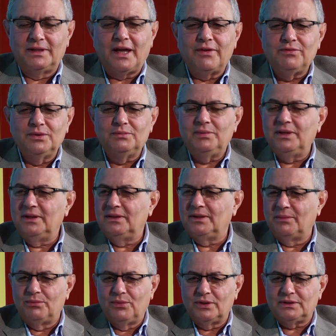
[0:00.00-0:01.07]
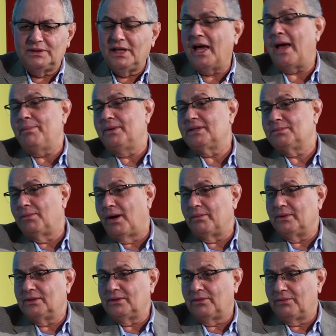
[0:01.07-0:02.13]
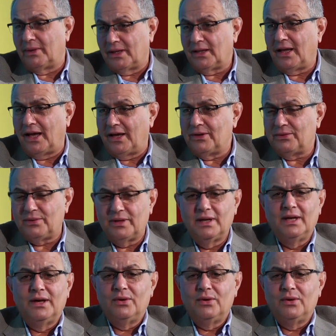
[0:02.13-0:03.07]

I mean, I would be the happiest moment of my life